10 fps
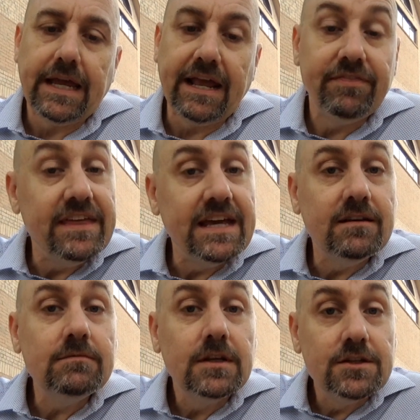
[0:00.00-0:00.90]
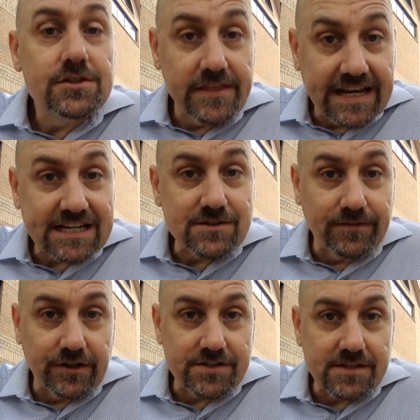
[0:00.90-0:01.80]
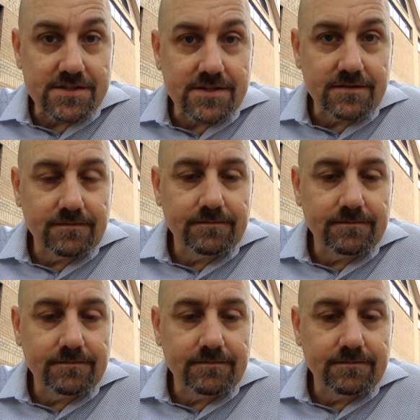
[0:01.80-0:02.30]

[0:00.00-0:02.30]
And then to the next verses.